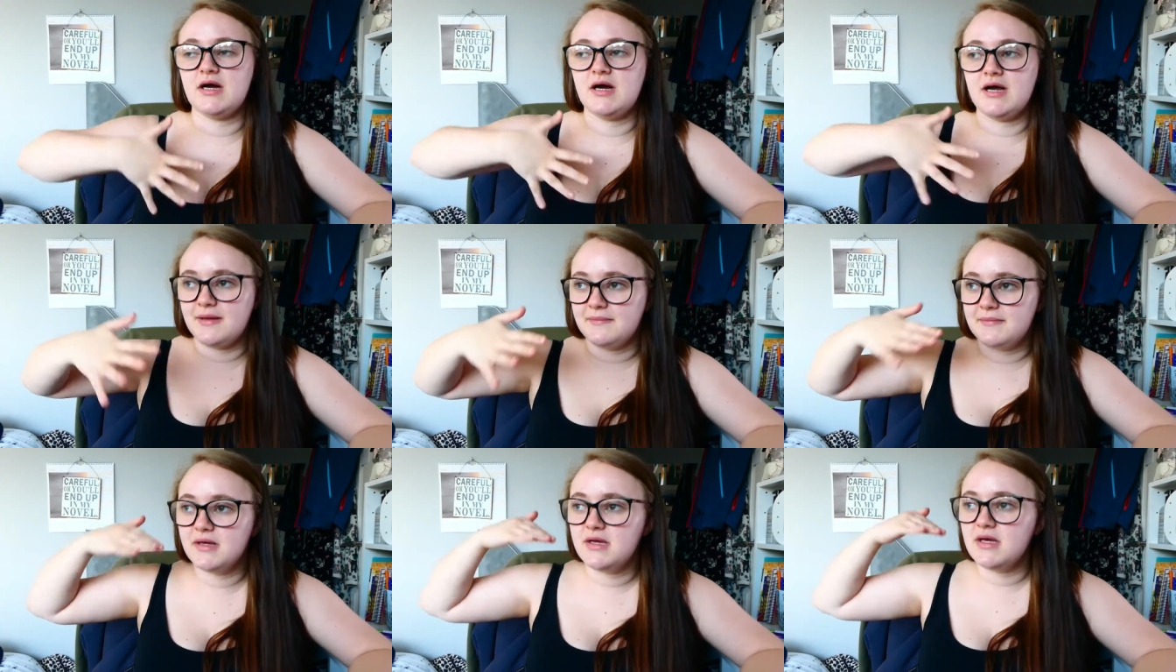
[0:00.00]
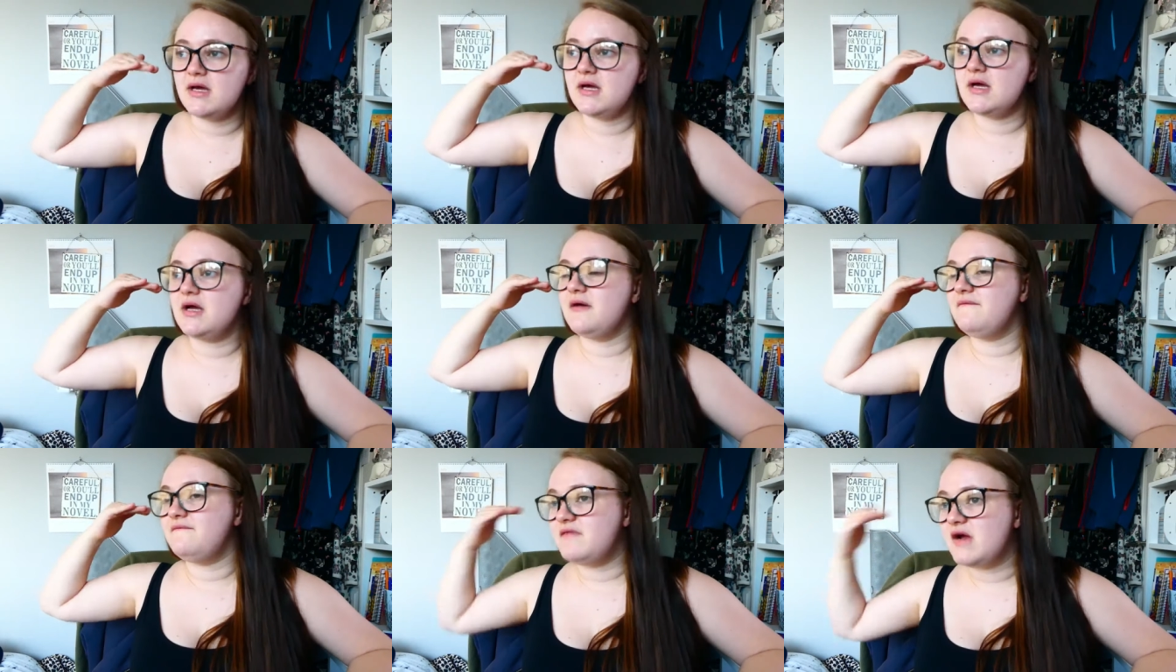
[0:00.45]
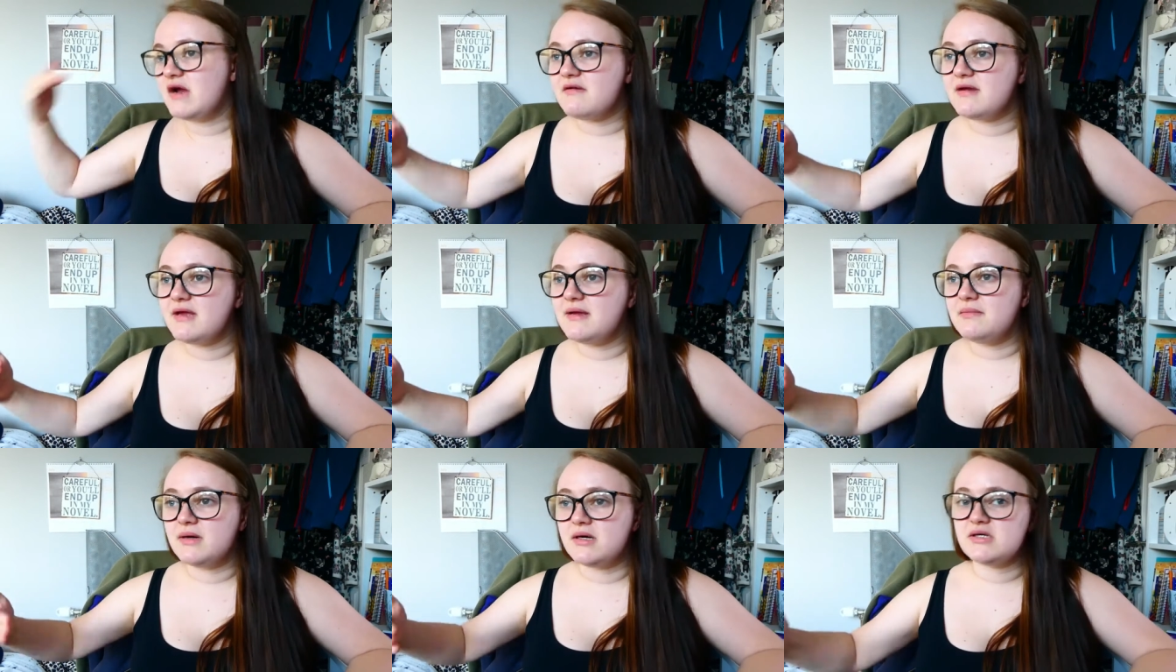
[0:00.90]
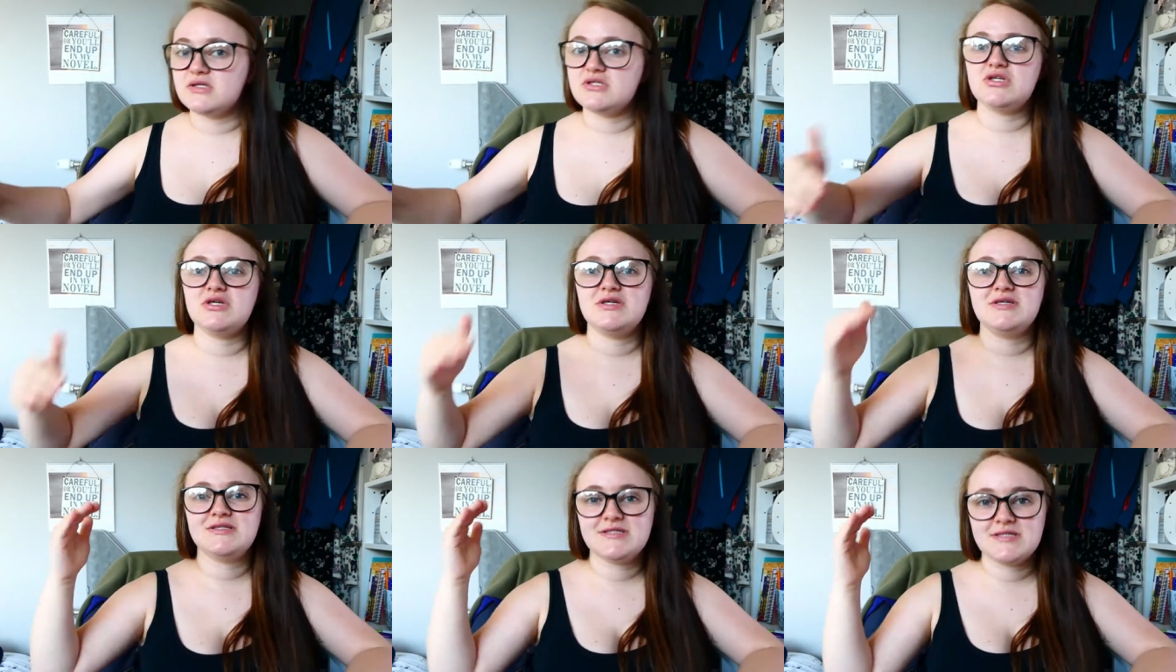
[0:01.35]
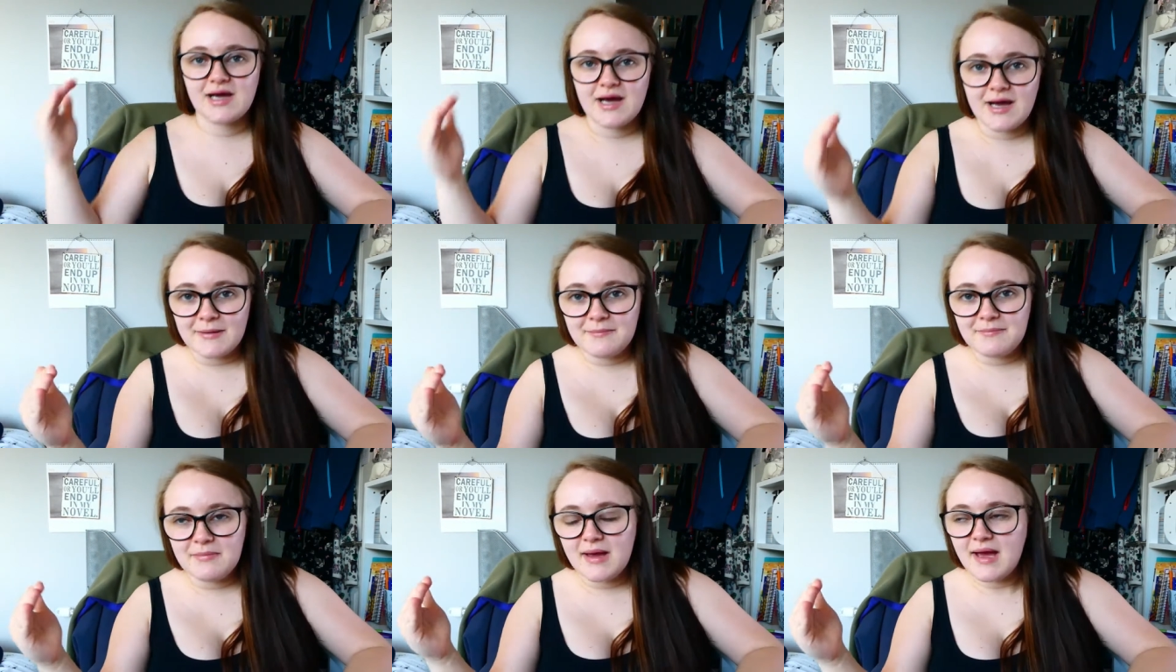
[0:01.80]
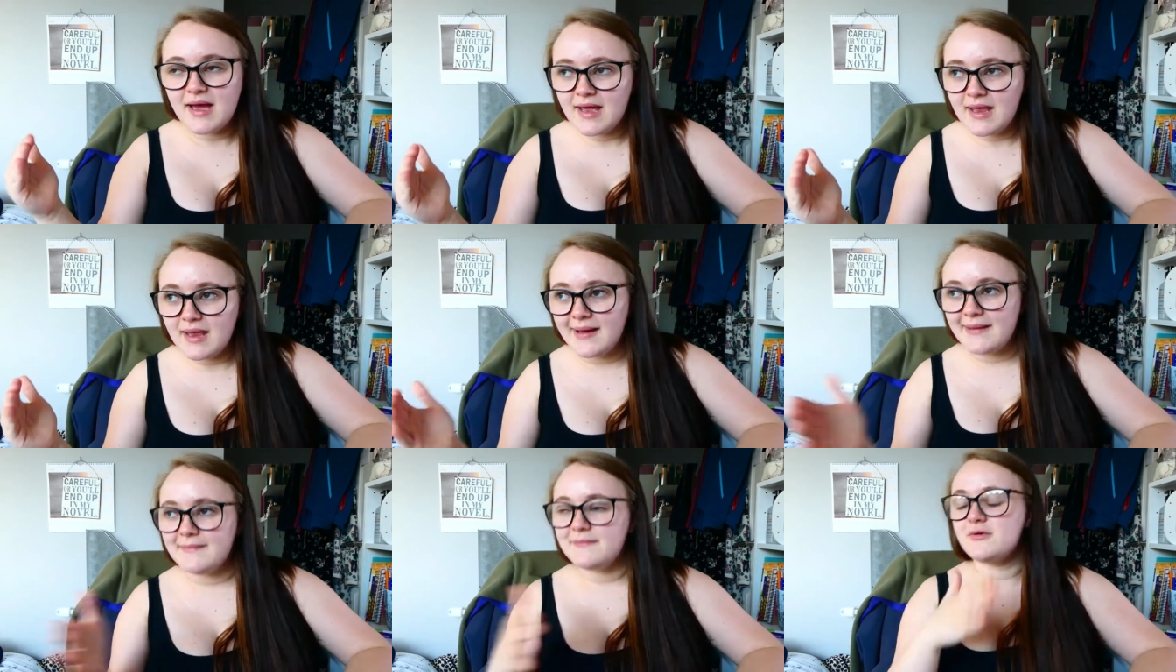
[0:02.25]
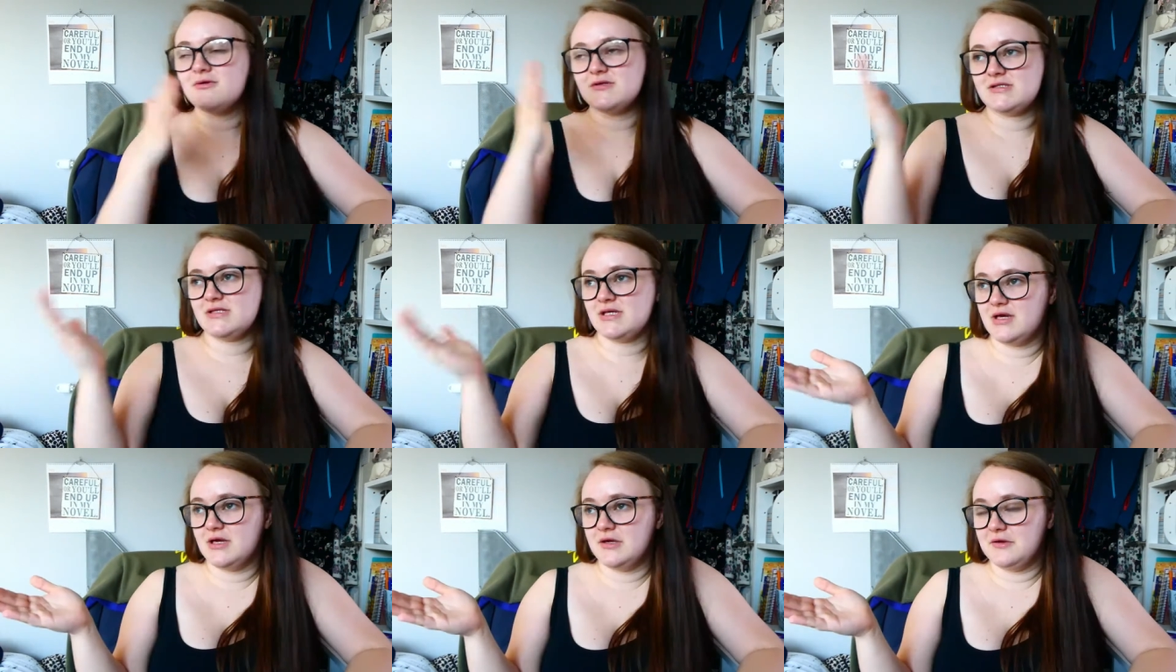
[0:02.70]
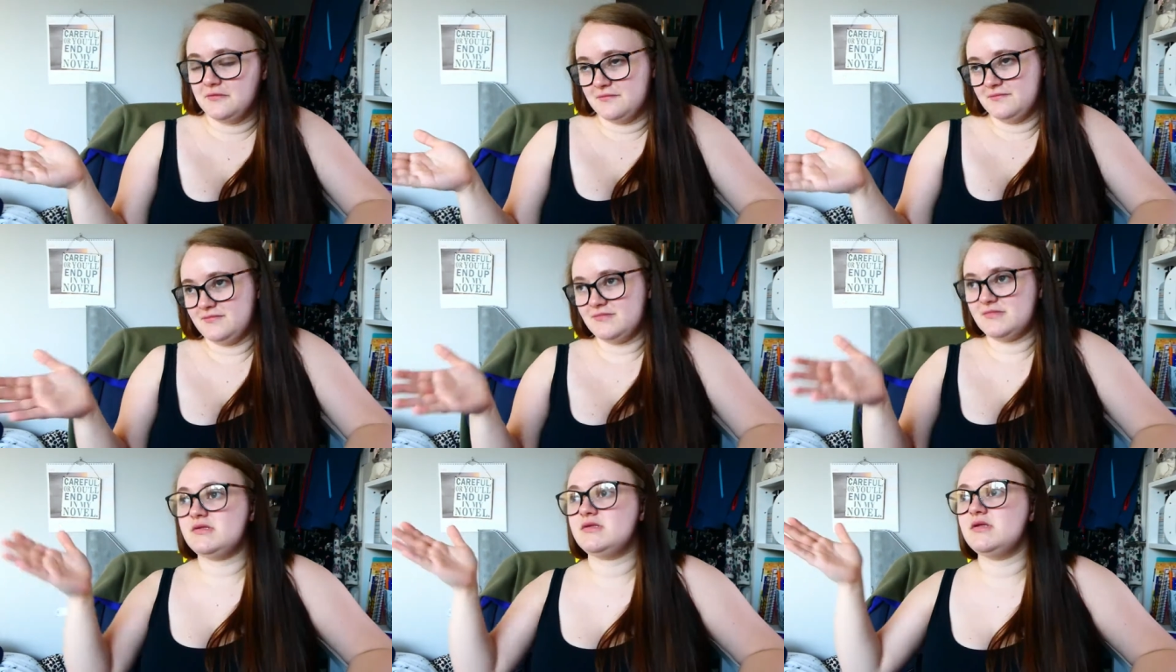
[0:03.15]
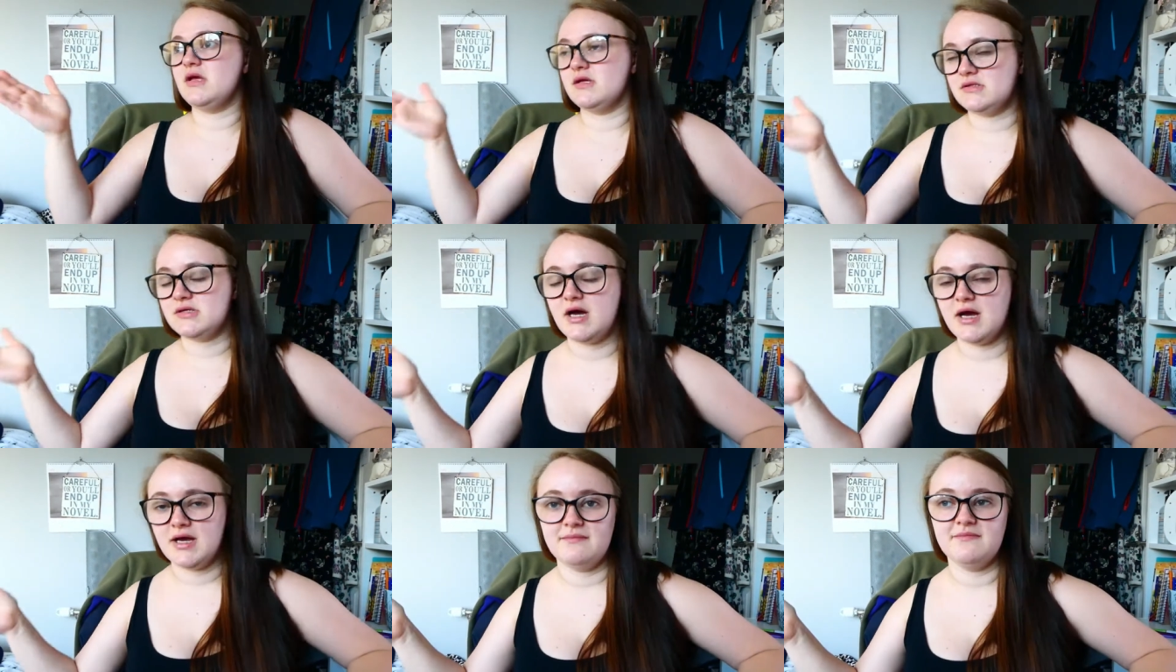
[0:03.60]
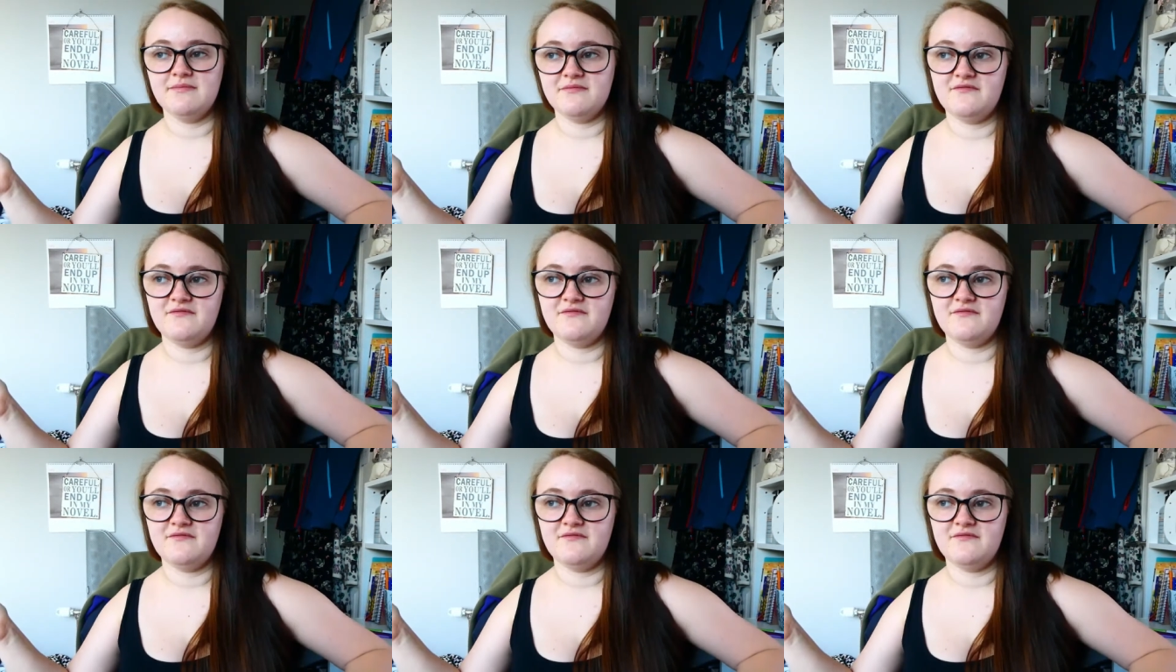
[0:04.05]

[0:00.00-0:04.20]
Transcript: I'm very much type A. I'm also a type